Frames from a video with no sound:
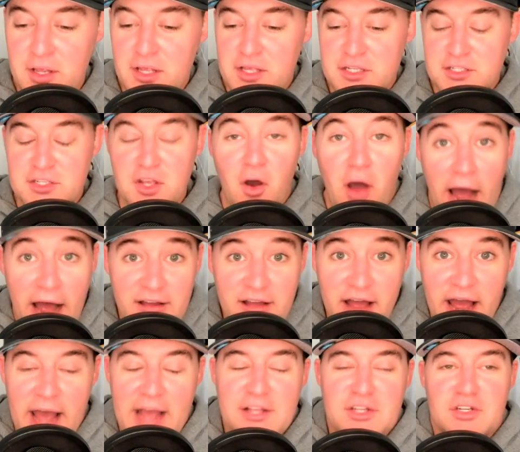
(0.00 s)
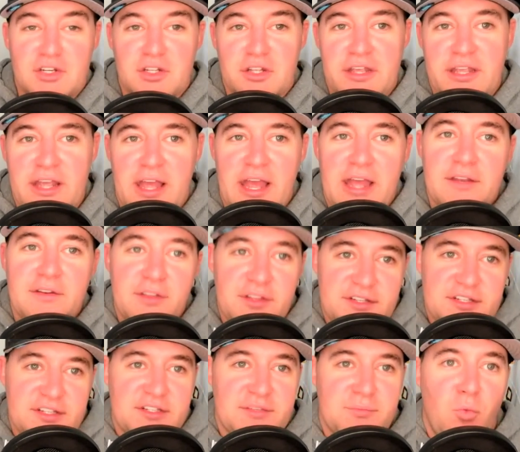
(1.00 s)
So I actually, and
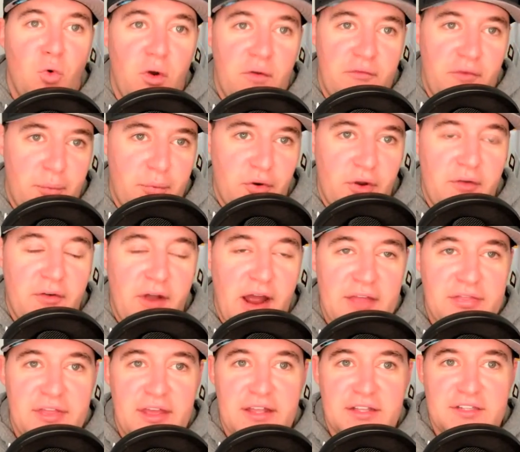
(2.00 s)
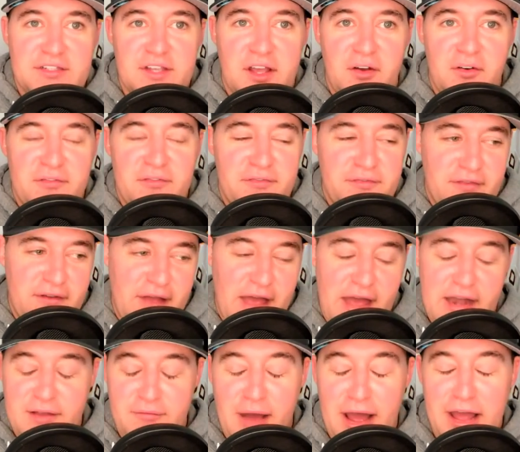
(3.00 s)
this is more of a pre-write thing, so if
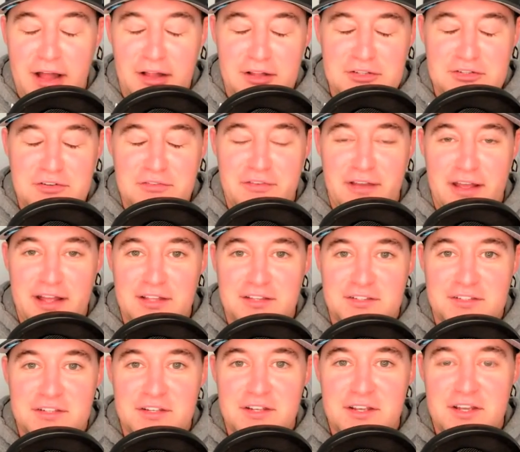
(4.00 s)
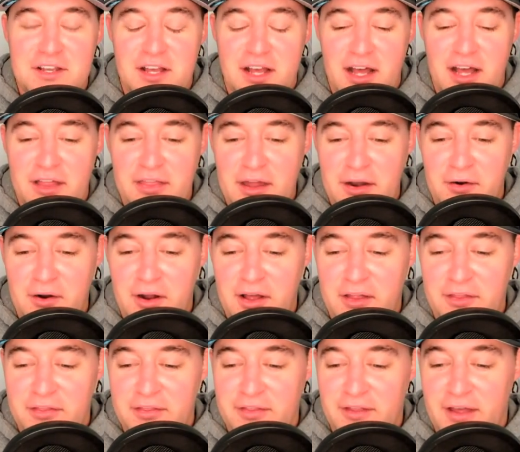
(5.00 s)
any of my LSU fans that are
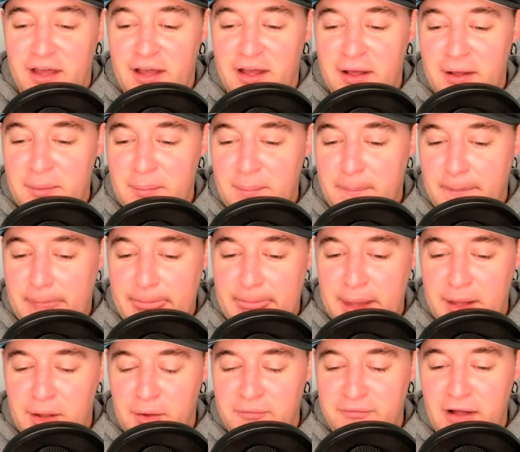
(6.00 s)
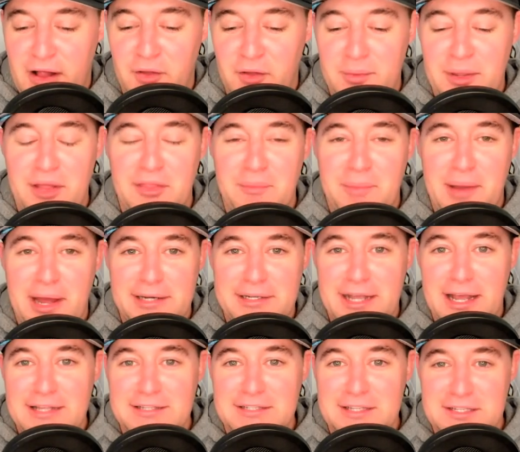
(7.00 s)
on, you know, follow me on the
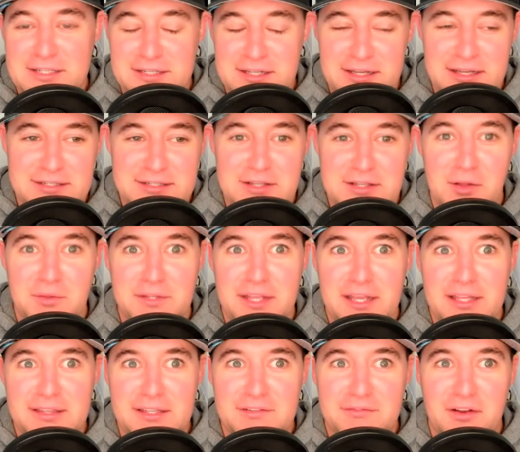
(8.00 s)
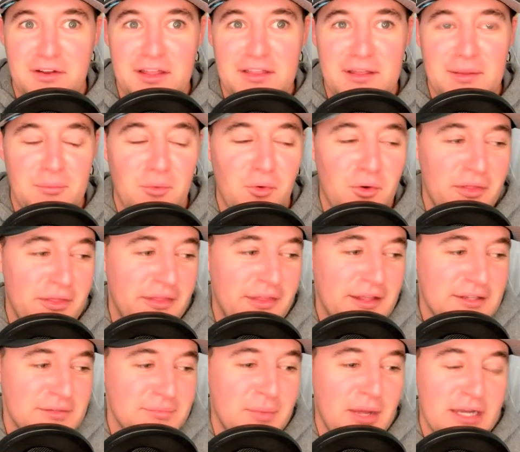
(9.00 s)
podcast, listen to this, don't take this for anything more than
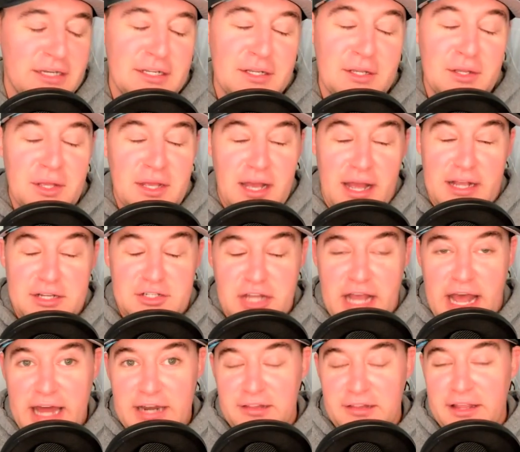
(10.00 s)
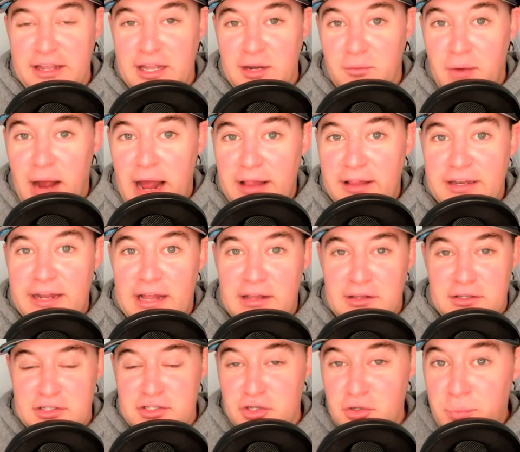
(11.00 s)
this, but I actually had a Lincoln Riley to
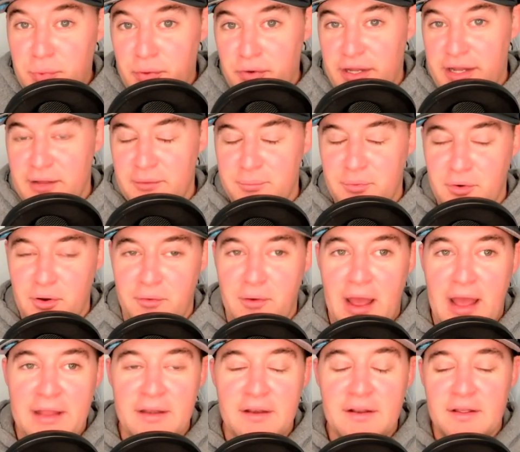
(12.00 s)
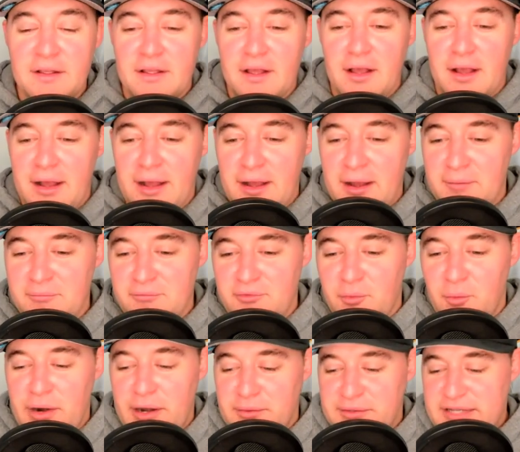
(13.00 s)
LSU pre-write from
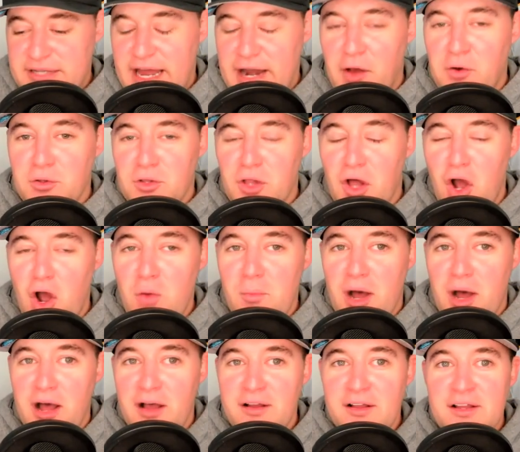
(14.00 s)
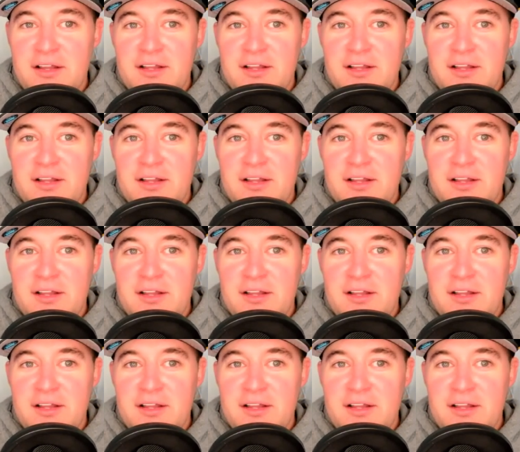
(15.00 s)
when he was at Oklahoma.